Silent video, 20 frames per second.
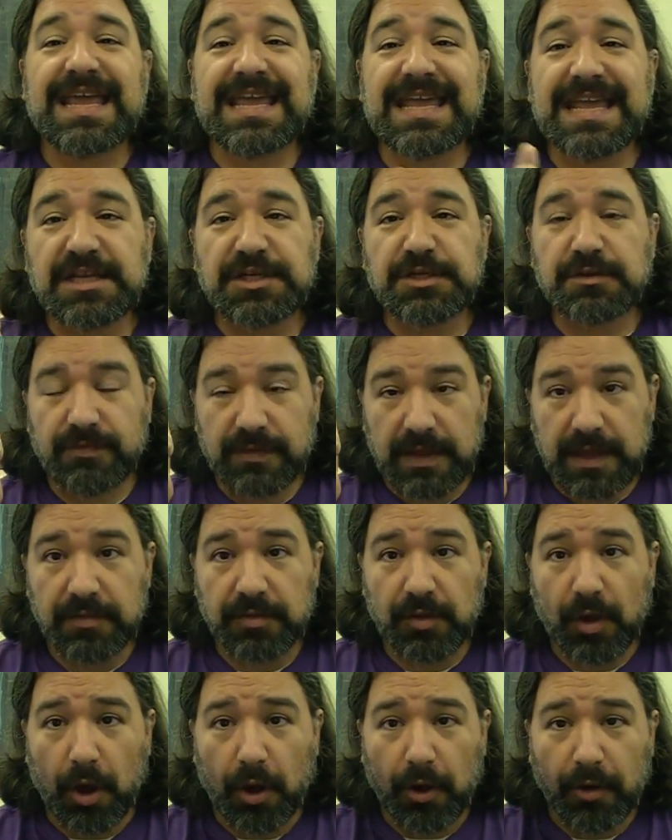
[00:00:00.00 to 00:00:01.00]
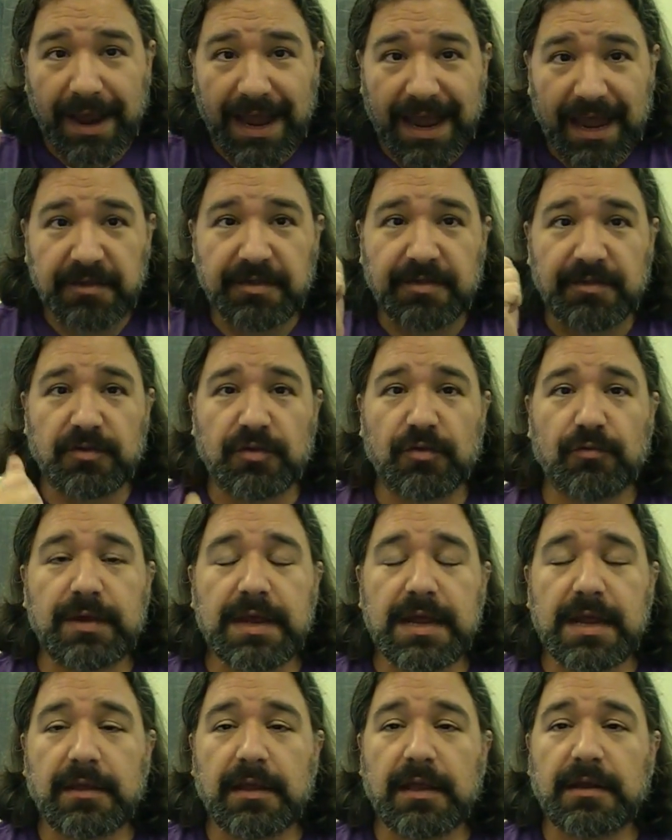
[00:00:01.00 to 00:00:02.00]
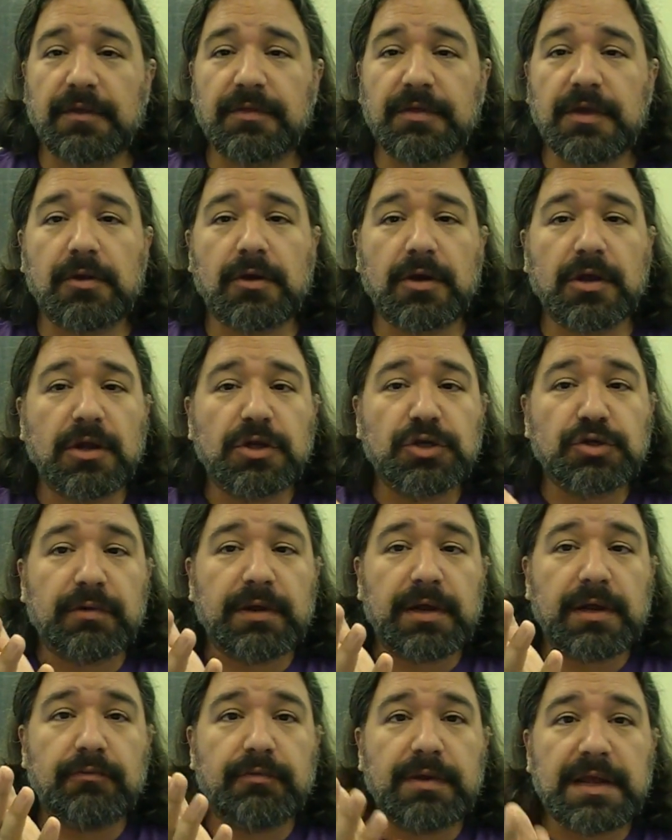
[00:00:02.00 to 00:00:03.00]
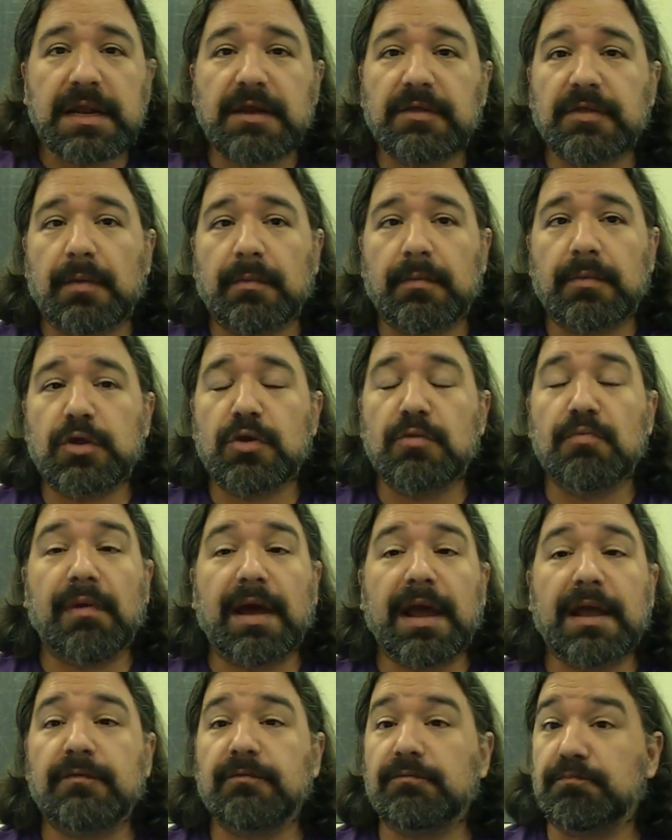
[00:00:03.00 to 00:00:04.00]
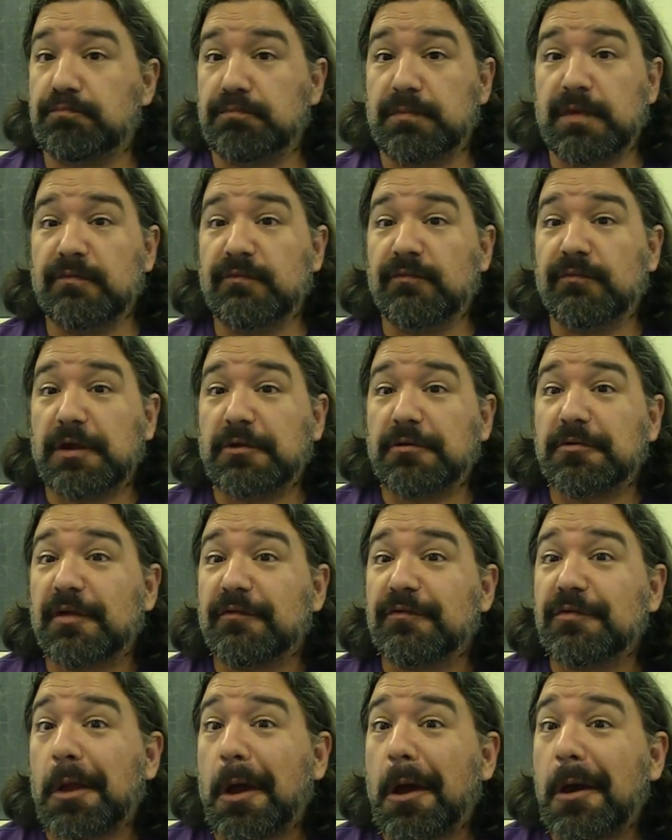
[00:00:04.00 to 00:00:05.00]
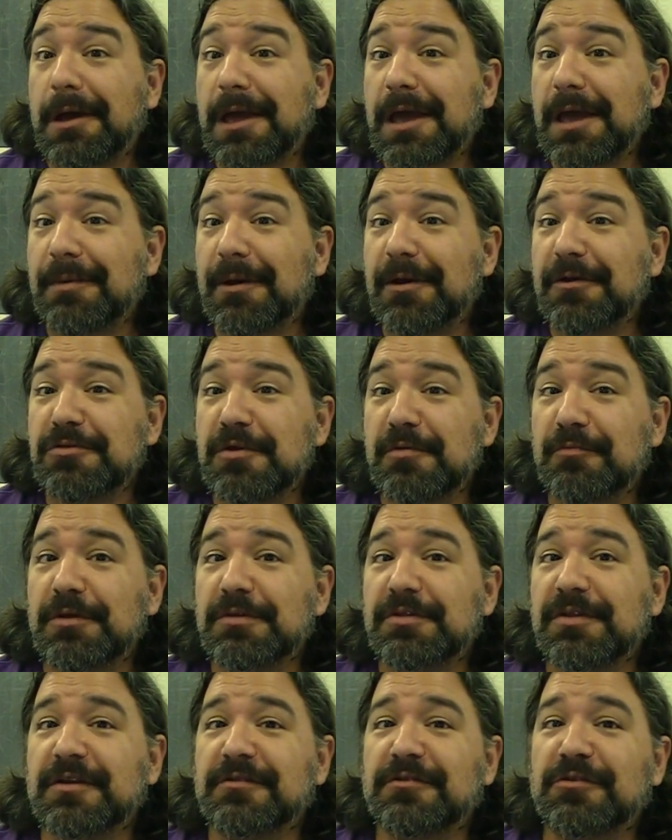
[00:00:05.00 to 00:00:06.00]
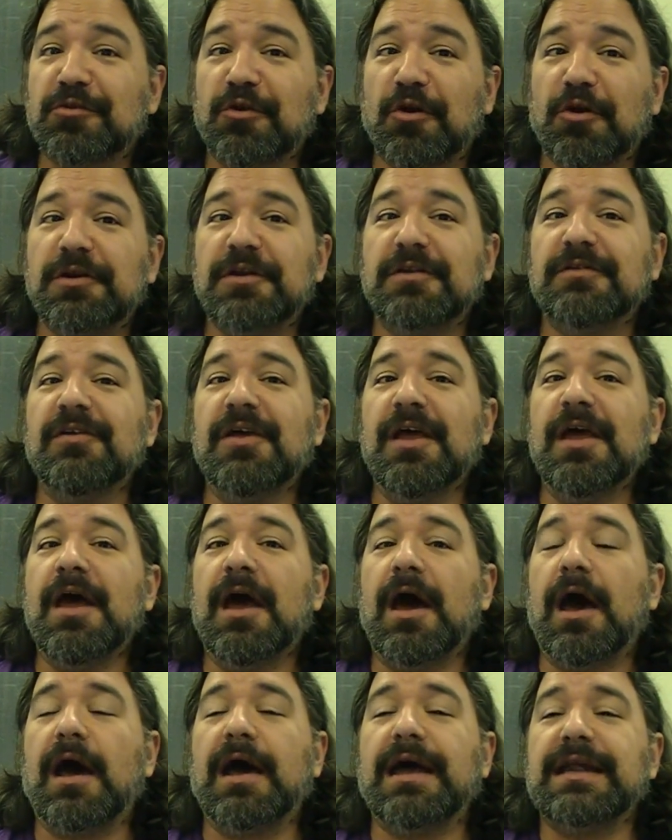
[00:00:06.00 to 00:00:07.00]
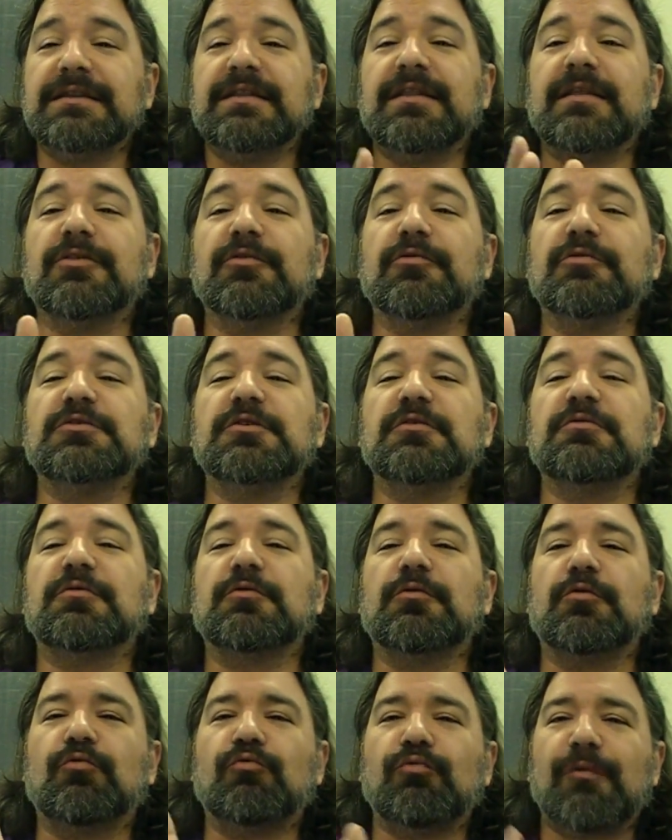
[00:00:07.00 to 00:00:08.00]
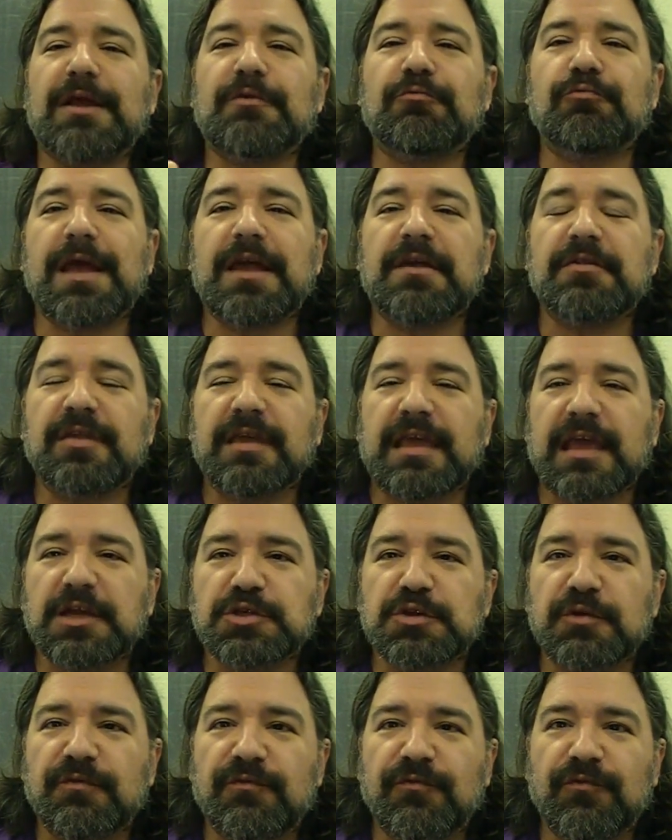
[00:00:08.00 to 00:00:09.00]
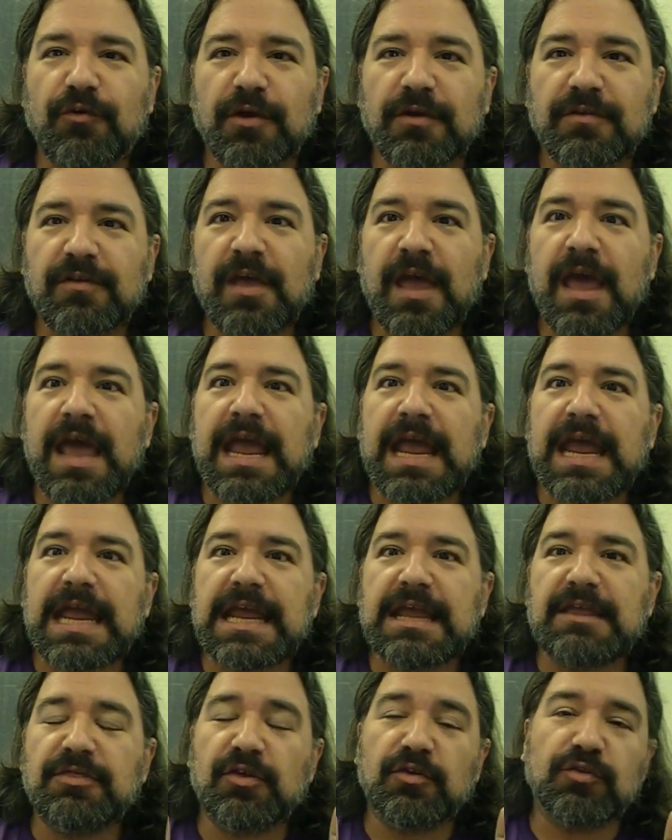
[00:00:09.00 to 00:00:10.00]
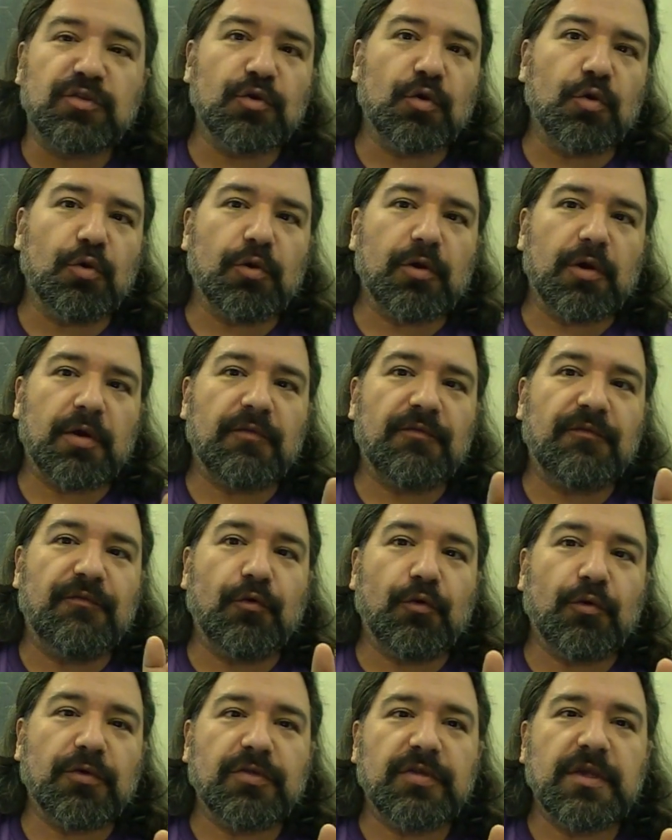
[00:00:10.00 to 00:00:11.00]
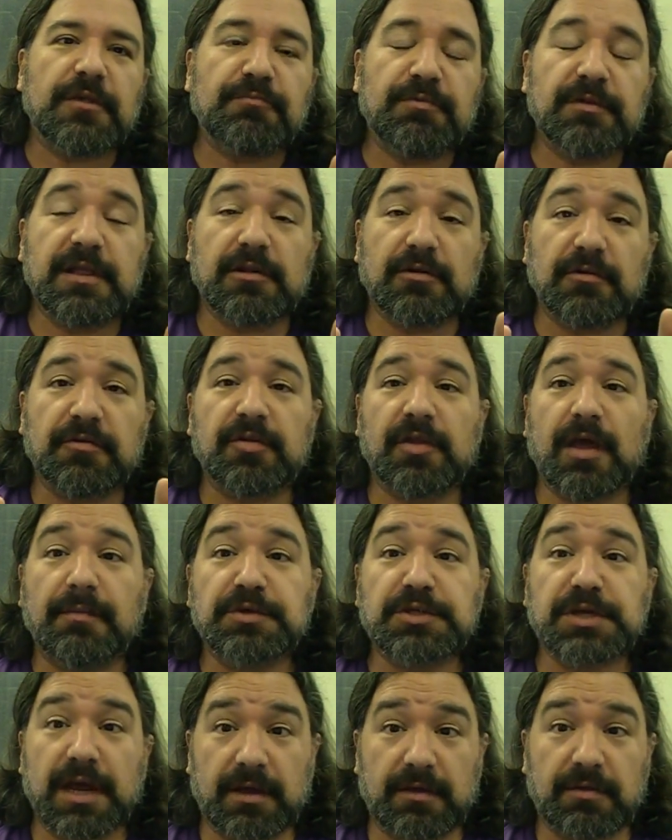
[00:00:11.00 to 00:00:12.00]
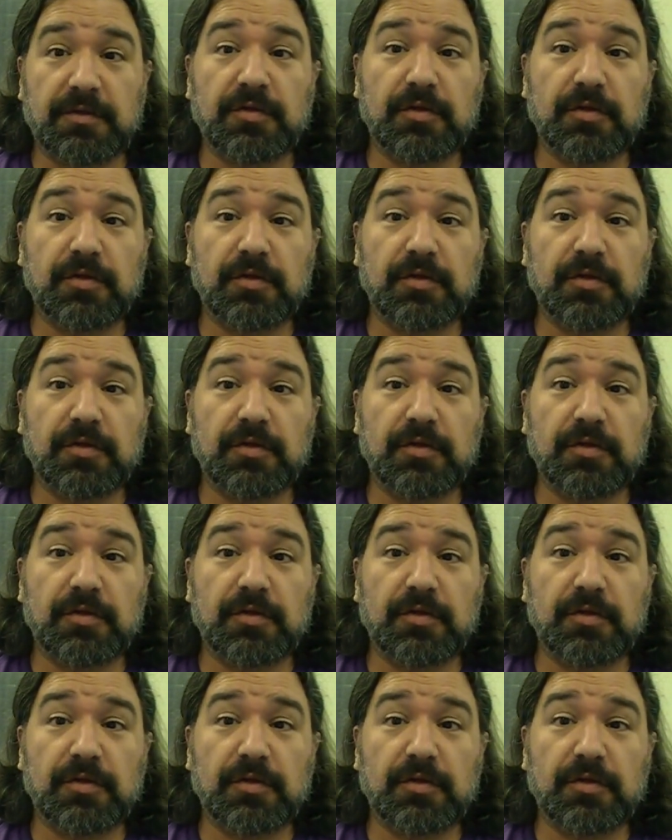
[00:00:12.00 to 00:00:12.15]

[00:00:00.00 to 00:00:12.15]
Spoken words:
Each of these are excellent to read, and I think you're going to enjoy reading them. You might even find yourself talking about them once you get started, and they're just great ways to get your foot in the door for these particular subjects.